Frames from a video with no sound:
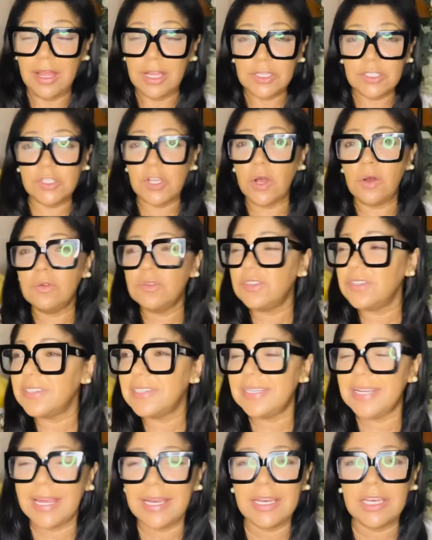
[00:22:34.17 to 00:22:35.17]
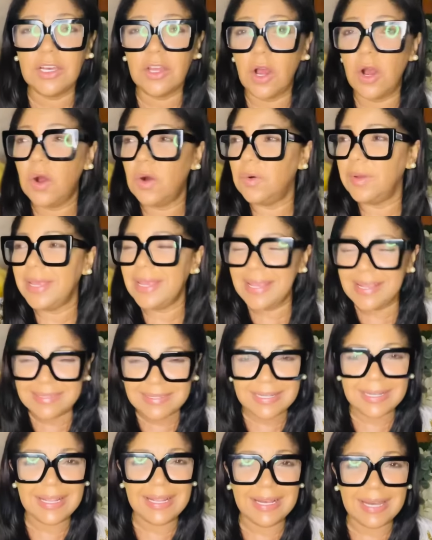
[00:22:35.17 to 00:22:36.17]
Don't just let it go
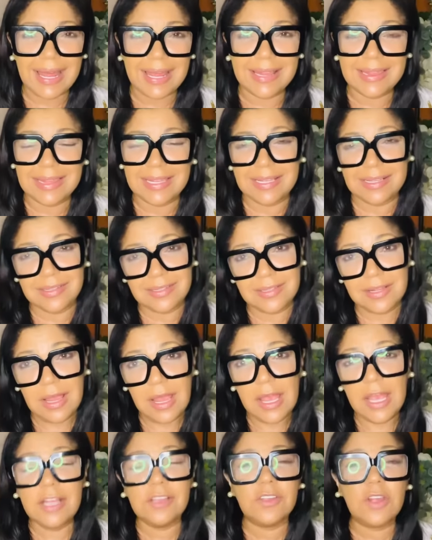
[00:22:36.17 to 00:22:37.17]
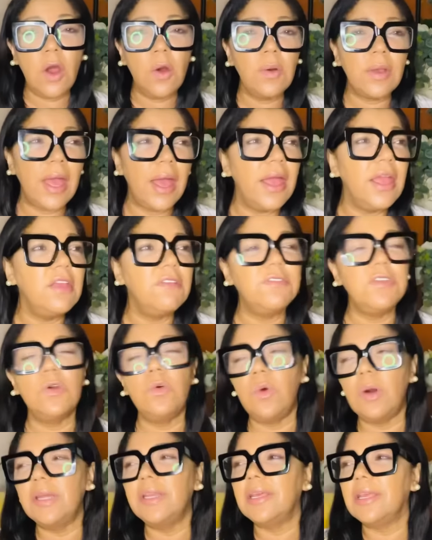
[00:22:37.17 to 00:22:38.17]
easily like this. It's okay if you
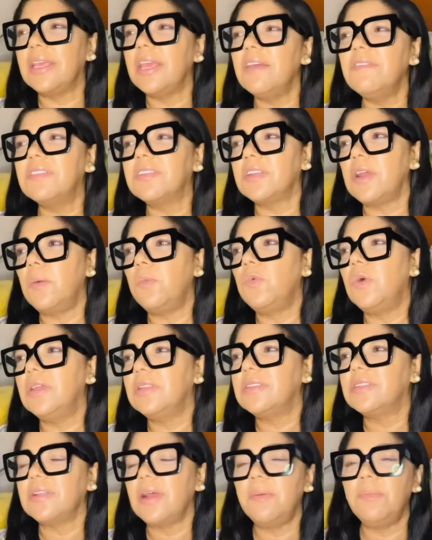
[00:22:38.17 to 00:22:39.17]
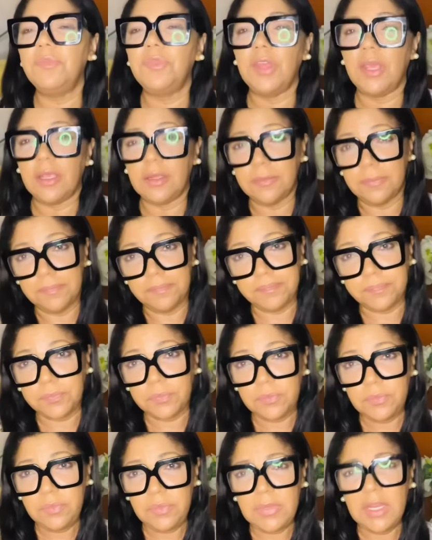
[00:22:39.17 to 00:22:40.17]
want to give someone something,
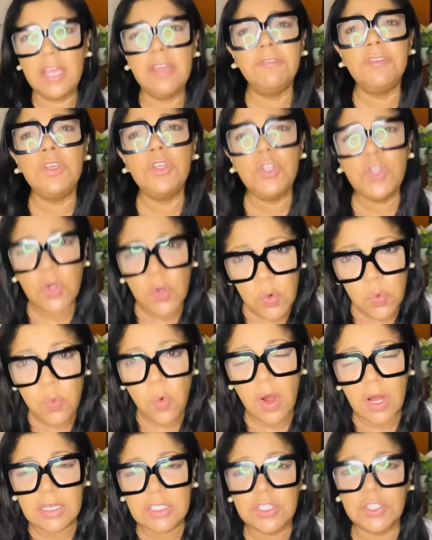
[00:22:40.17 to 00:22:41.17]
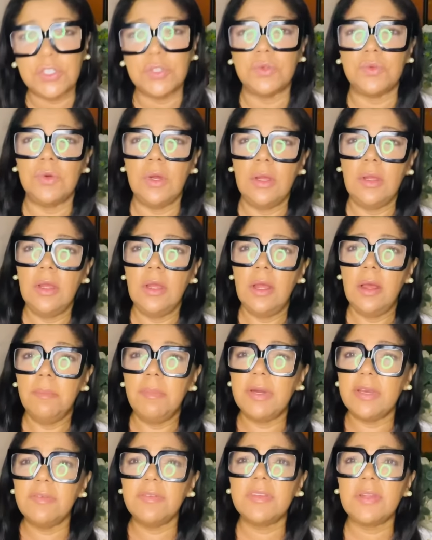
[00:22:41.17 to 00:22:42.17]
if you want to.
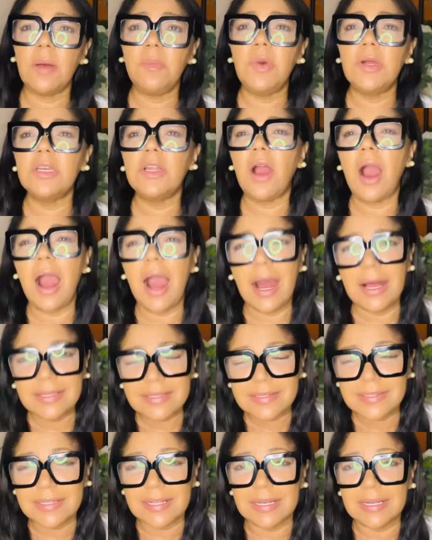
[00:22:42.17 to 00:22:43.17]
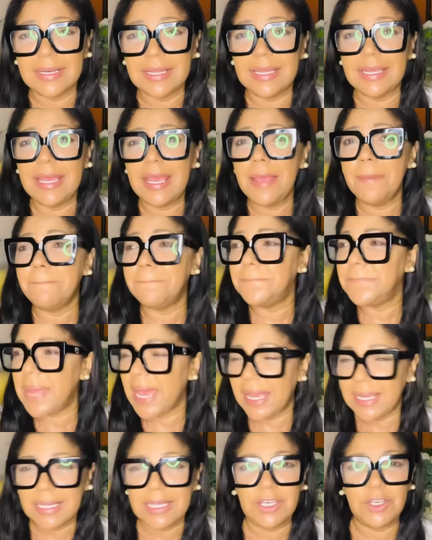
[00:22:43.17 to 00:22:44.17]
But if someone constantly keep
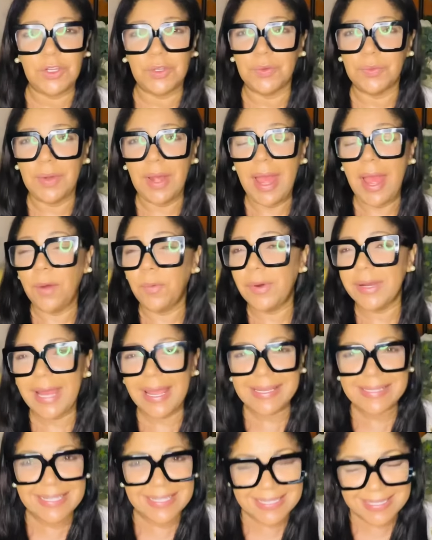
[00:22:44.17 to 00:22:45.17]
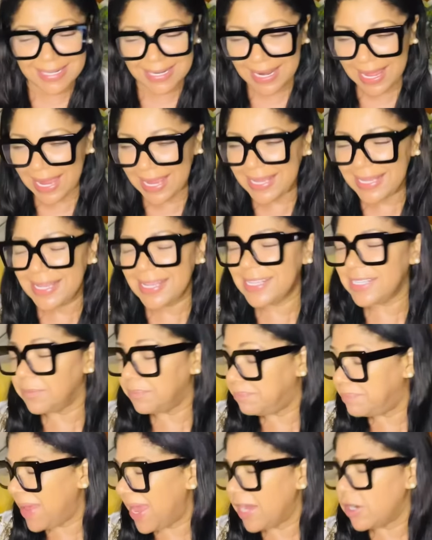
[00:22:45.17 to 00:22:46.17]
begging you, what I dislike is
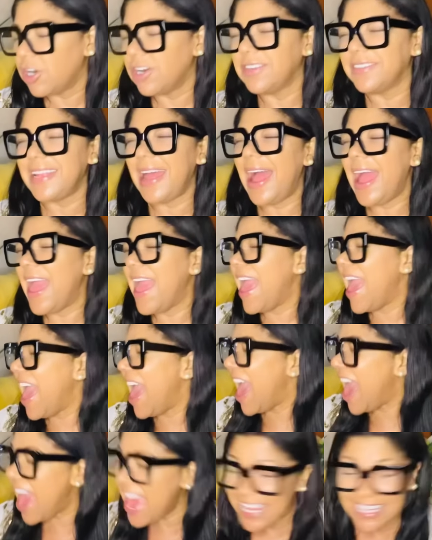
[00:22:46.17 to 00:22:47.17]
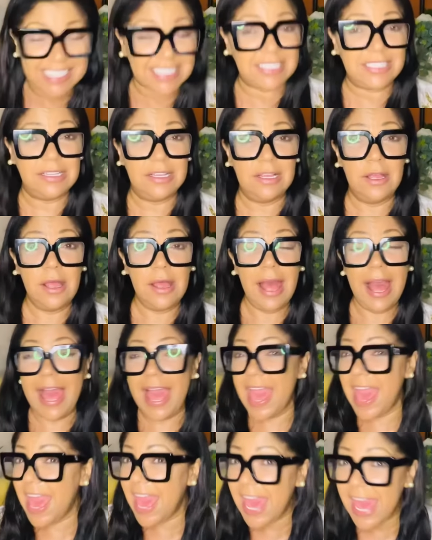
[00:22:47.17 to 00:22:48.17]
beggars. I hate, I
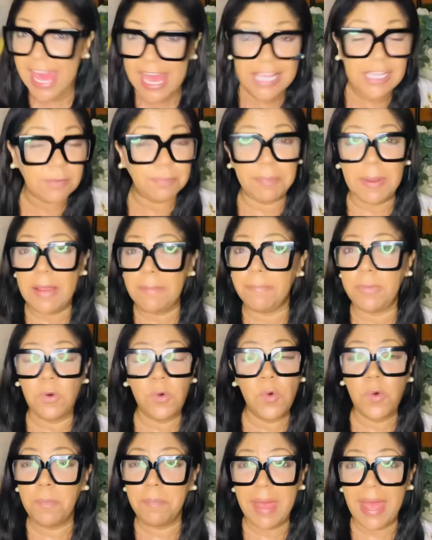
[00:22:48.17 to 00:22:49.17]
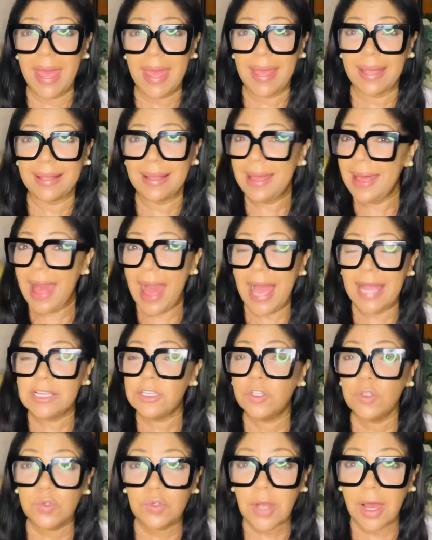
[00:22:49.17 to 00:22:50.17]
hate people who beg. I
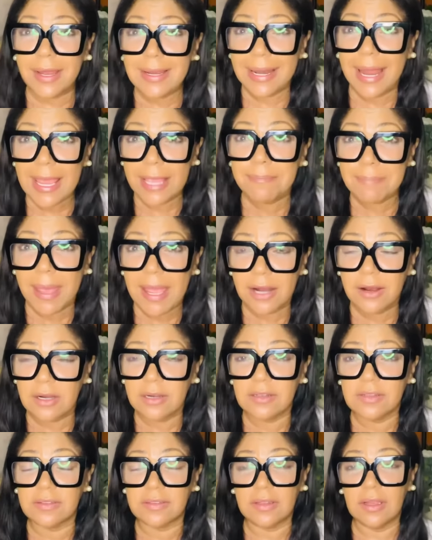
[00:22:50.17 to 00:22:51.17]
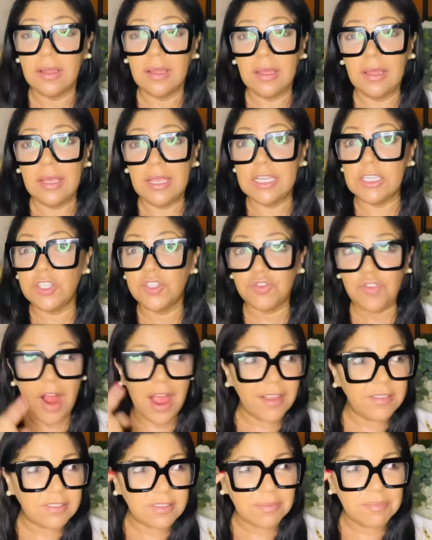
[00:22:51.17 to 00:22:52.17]
do not like beggars. It
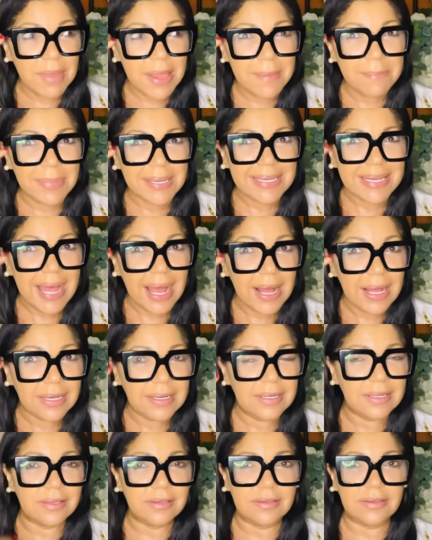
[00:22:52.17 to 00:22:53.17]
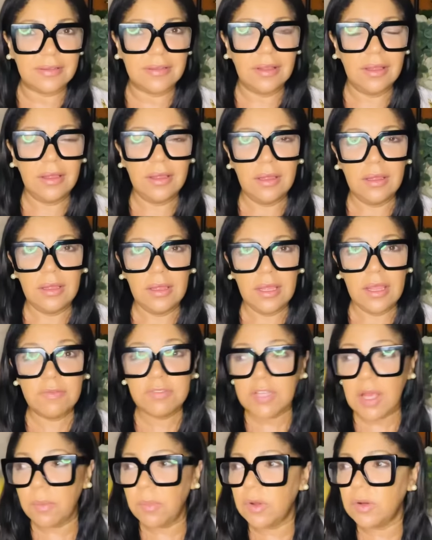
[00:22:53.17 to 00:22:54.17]
drives me bananas. If
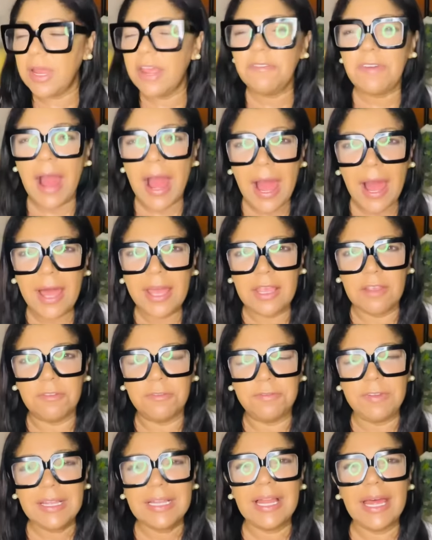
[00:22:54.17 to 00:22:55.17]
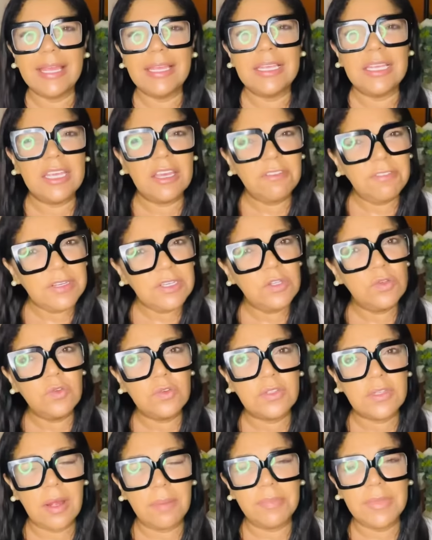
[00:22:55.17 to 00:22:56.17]
someone, if I feel like giving you
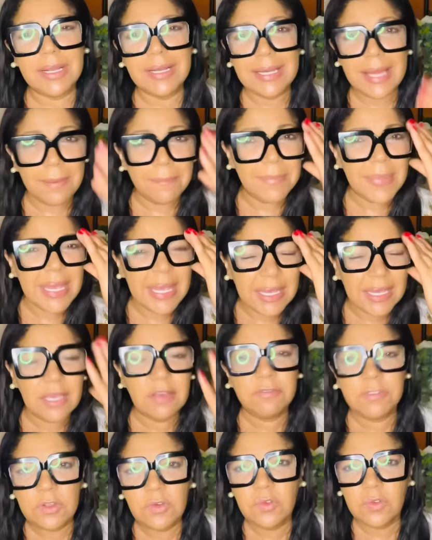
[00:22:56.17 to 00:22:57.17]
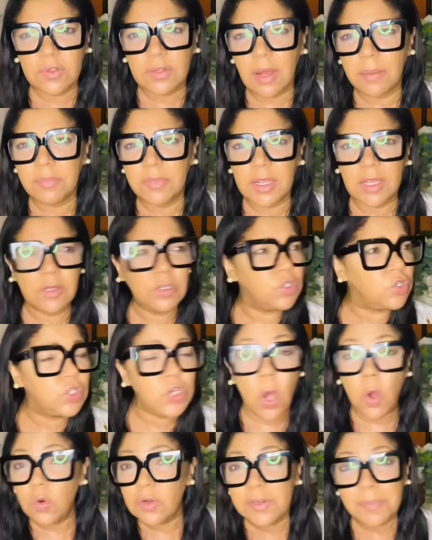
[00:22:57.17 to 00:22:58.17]
something, let me give you something.
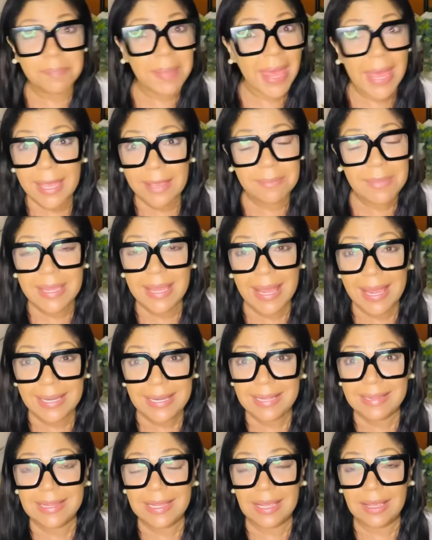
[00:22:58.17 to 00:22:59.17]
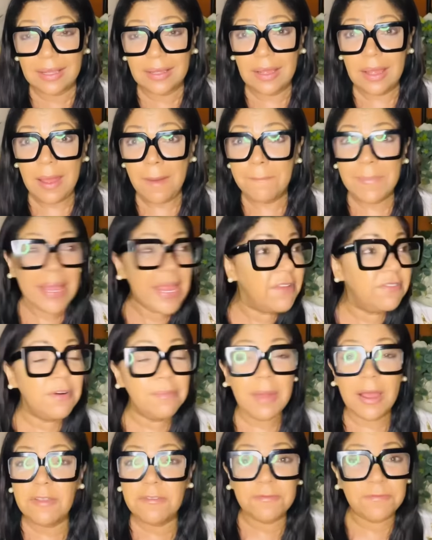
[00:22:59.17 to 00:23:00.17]
Don't beg me anything. Even
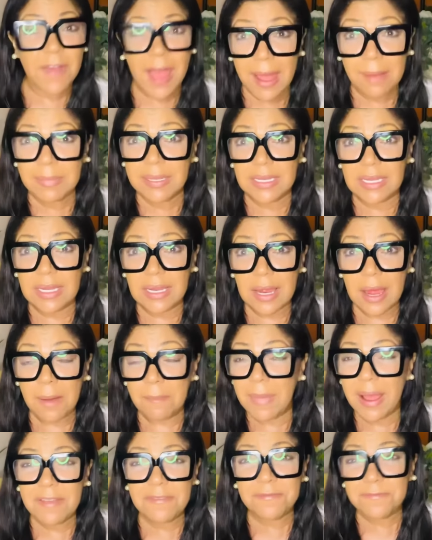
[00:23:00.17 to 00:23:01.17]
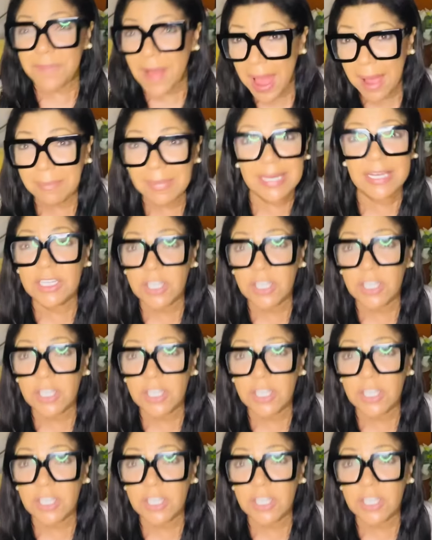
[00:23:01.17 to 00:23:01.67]
my family, my family